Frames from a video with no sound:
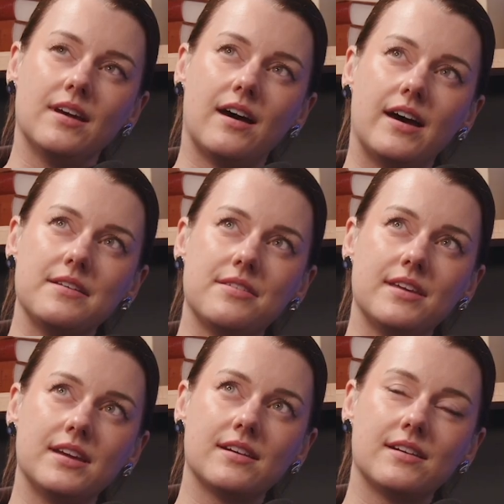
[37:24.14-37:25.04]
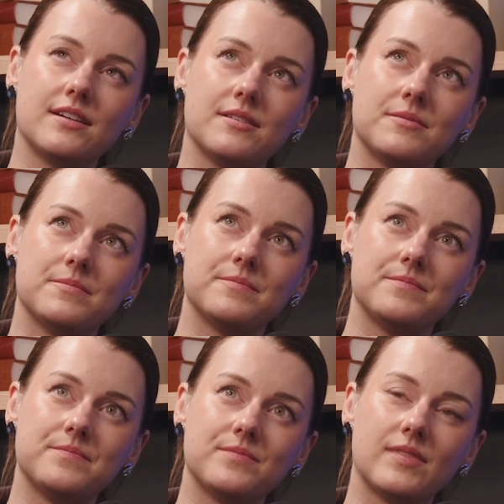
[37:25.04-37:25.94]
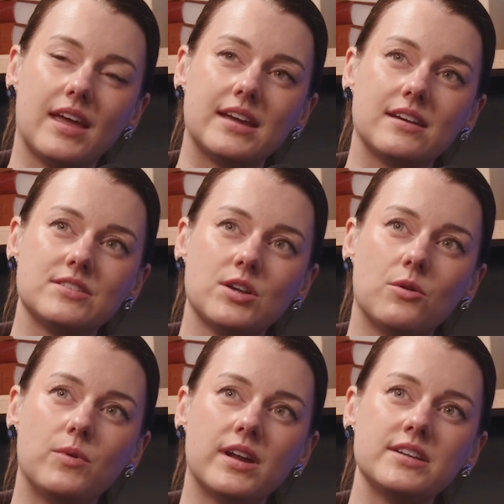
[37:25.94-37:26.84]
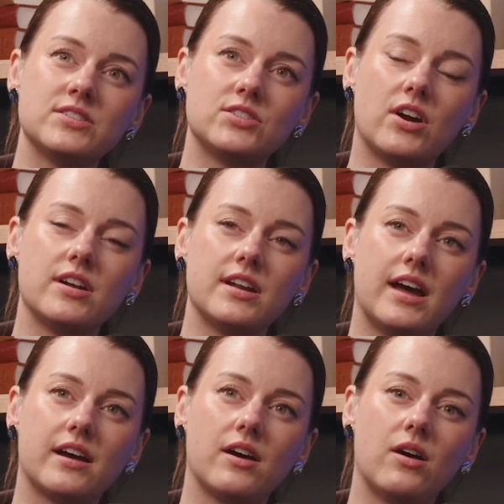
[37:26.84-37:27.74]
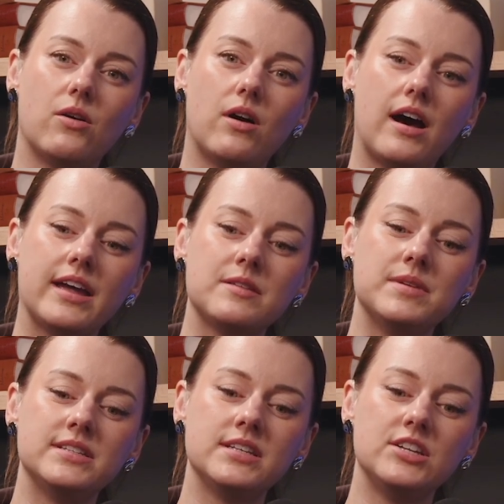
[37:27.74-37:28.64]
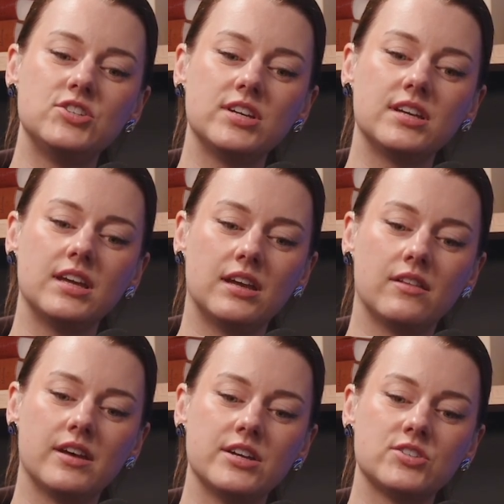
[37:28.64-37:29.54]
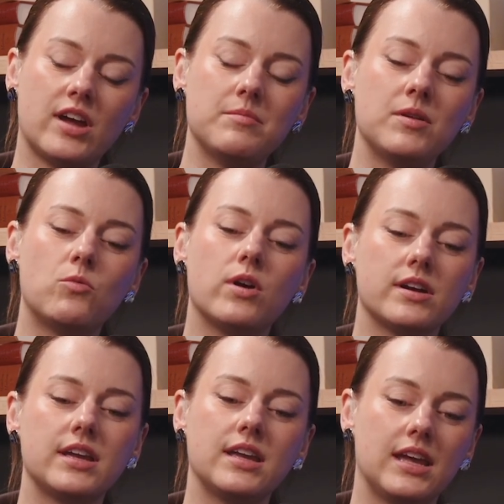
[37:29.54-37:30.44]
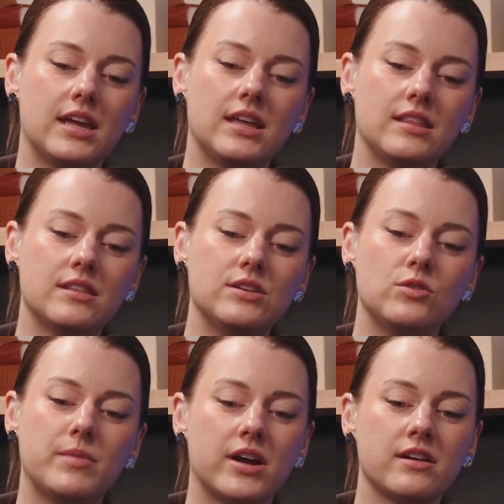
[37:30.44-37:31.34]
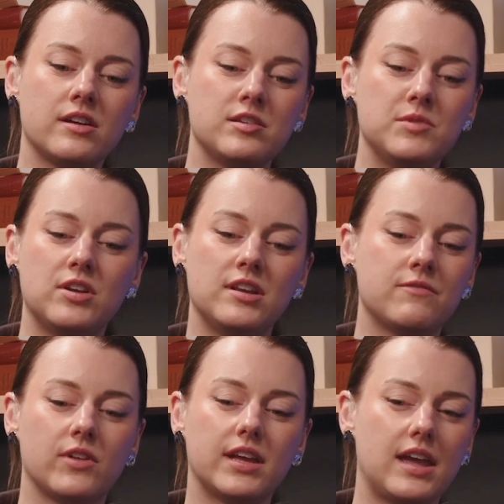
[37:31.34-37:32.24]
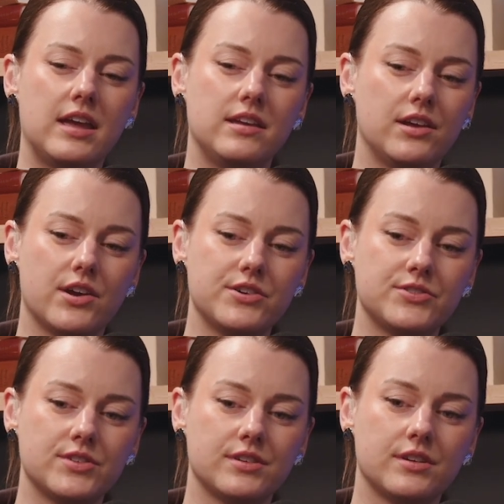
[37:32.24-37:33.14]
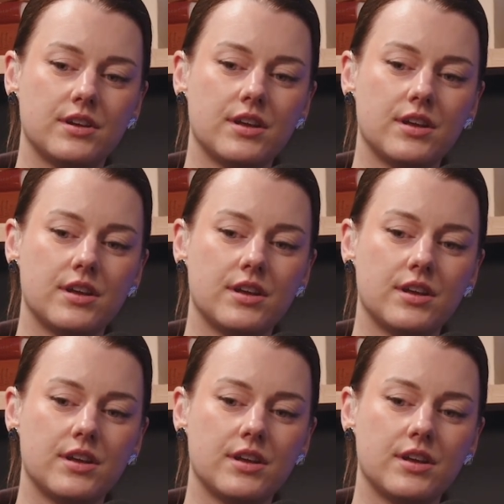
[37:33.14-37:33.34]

Yeah, I think like, so when I started Echo, I had been teaching English. I'd been working in the New American community for like 8 years.